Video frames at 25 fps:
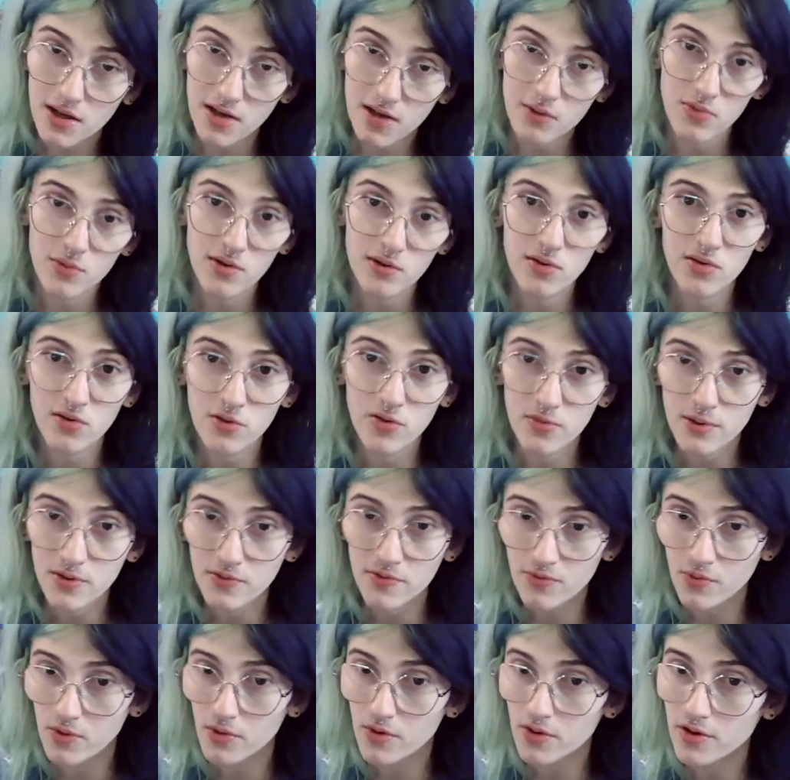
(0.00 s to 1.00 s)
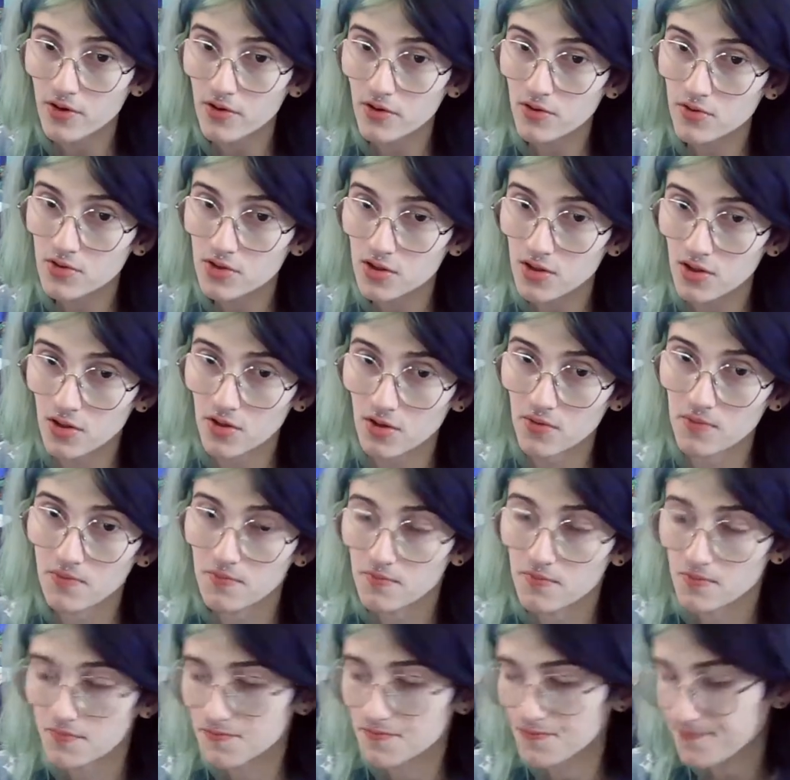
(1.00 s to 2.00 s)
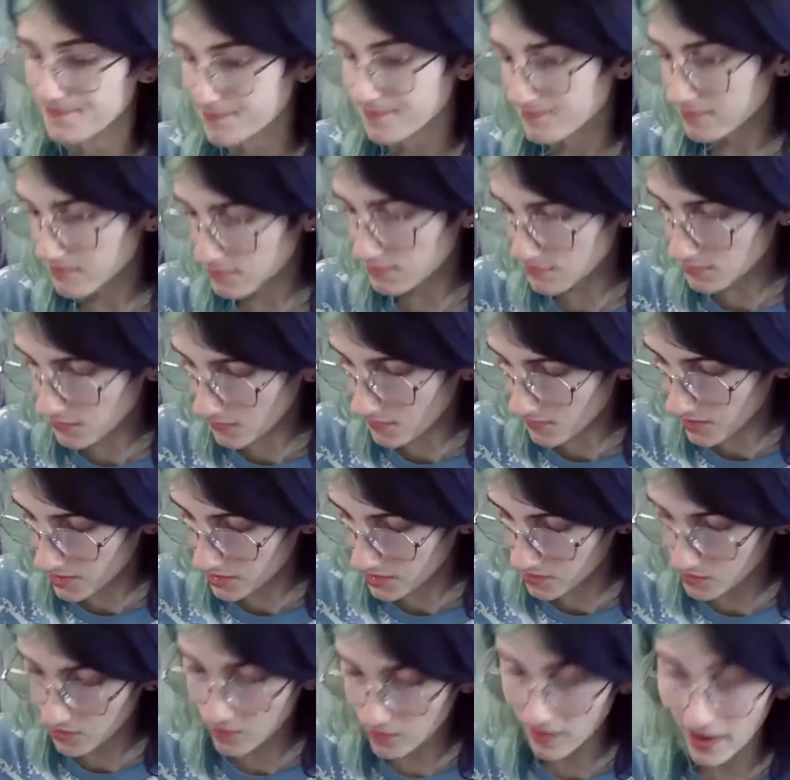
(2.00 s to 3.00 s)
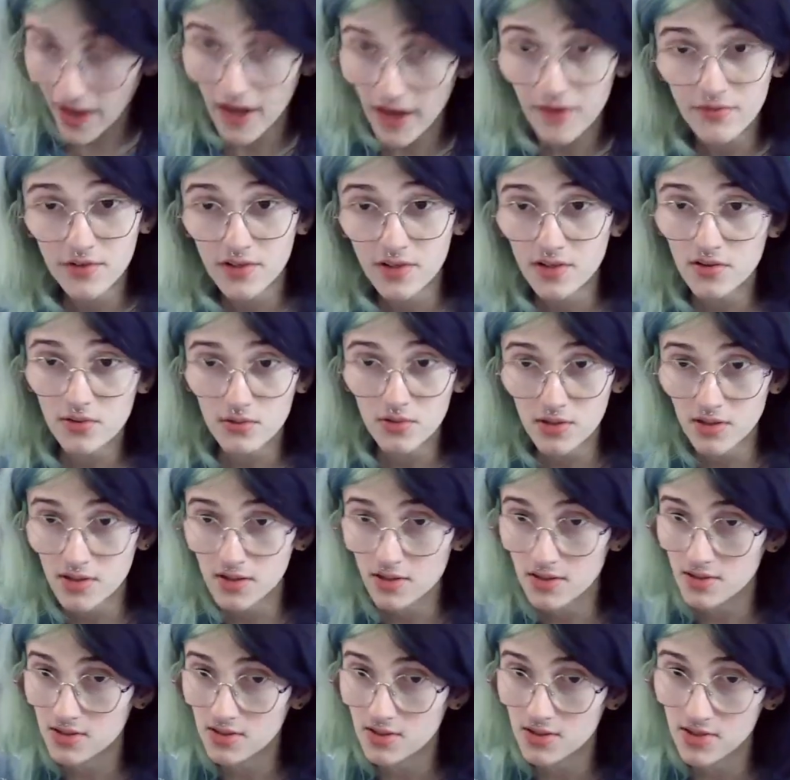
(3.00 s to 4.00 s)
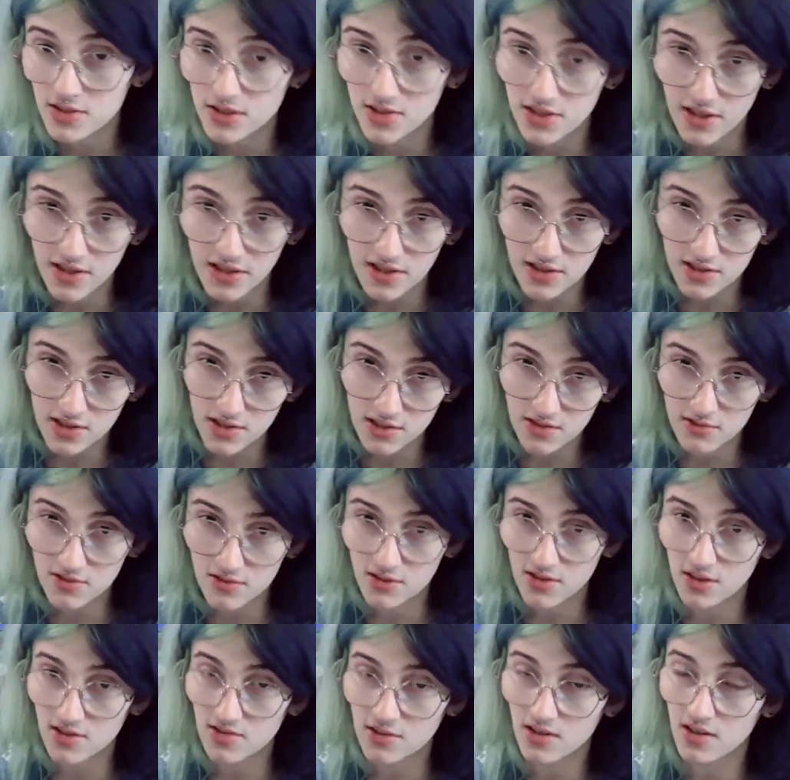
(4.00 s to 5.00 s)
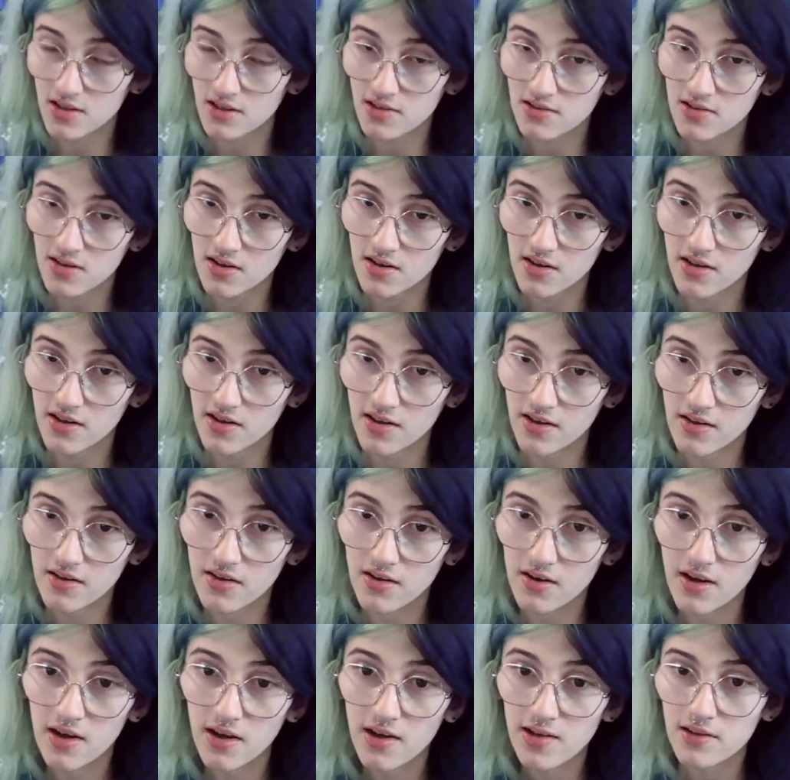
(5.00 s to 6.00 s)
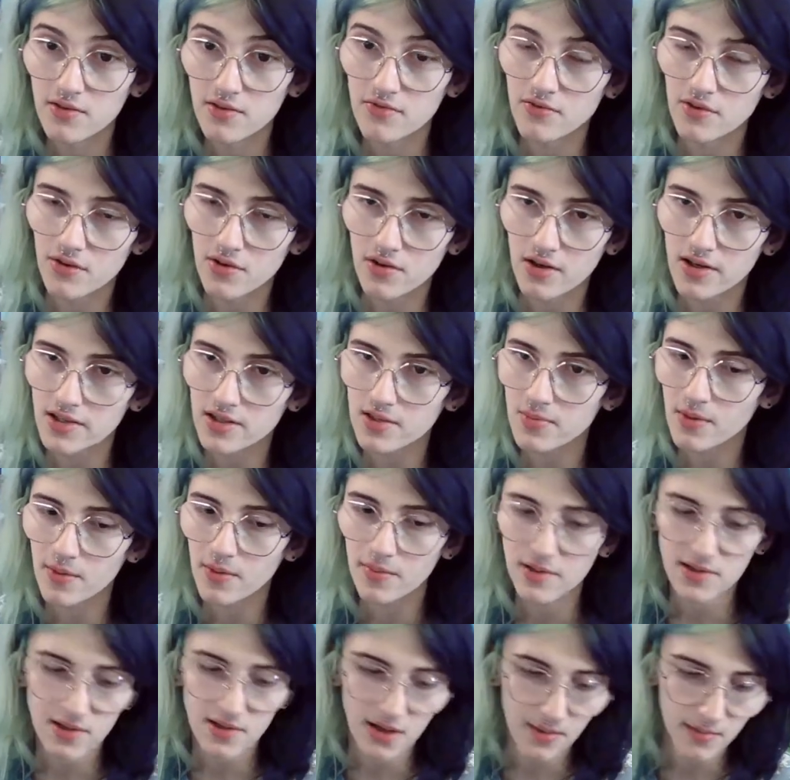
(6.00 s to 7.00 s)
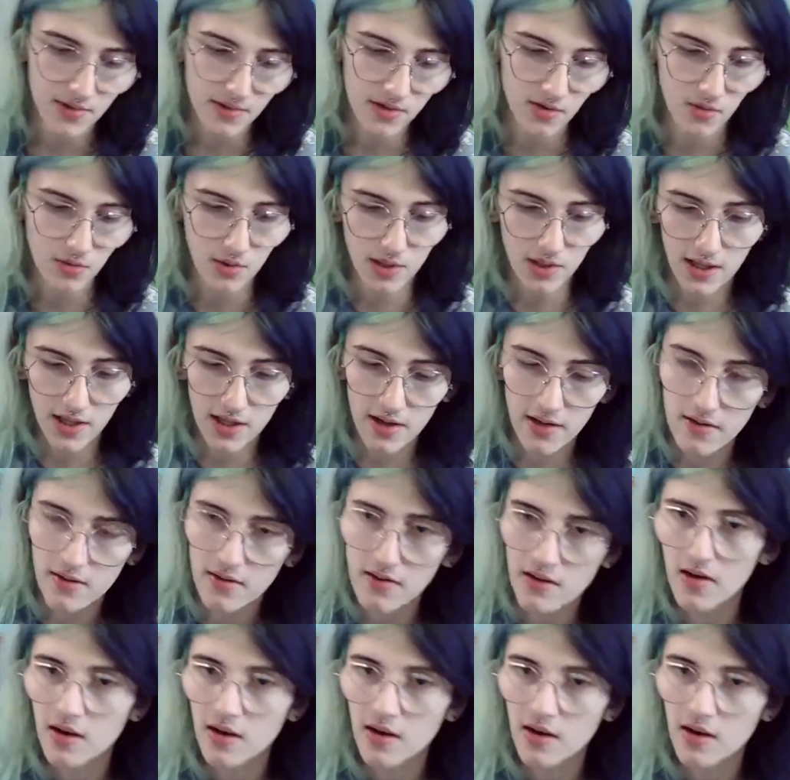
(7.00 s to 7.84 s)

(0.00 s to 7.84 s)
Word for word: will lube it for you, so you won't have to deal with this unless you use it a ton and ton and you feel like it may be time to do it again.